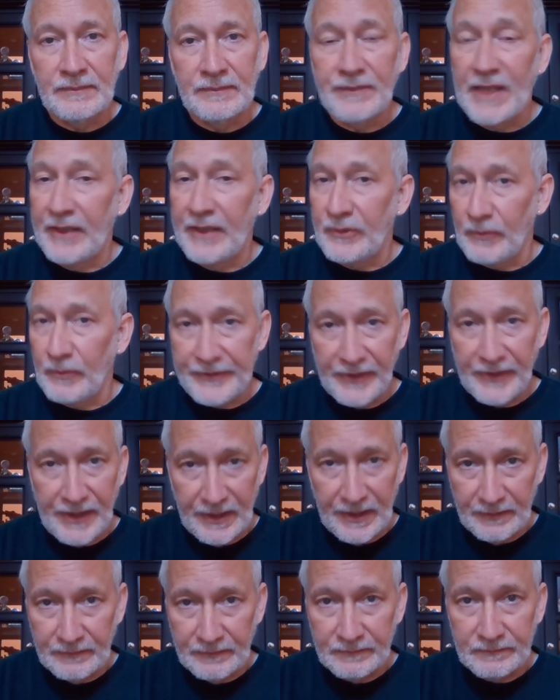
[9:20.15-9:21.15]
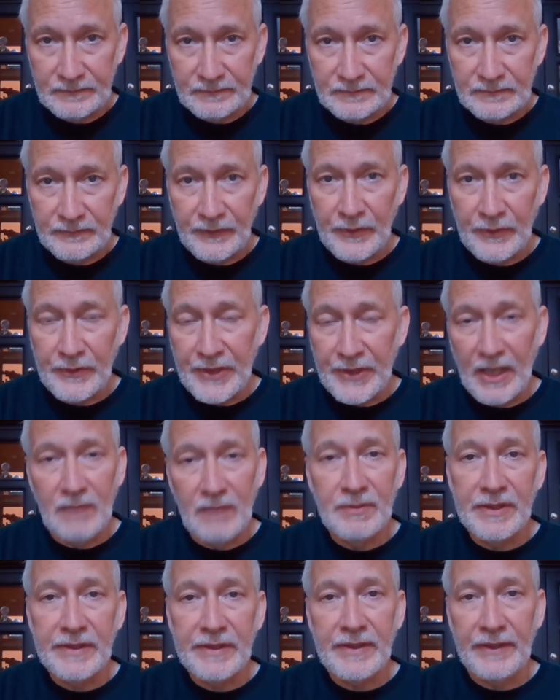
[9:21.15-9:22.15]
Thanks once again for your
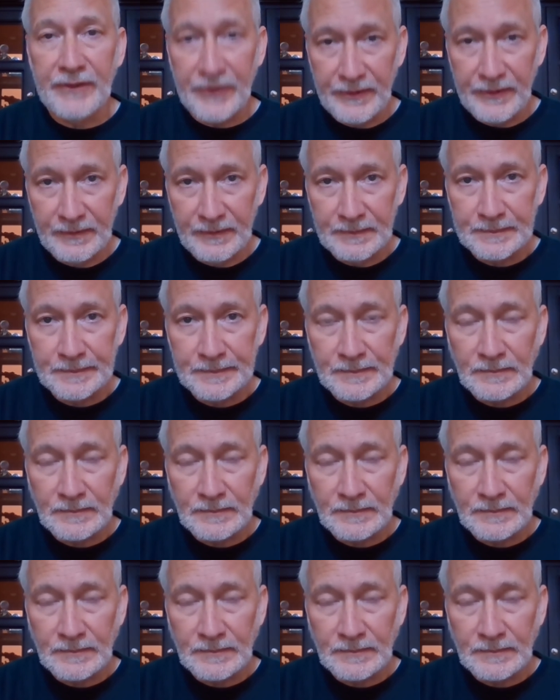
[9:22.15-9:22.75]
time and attention.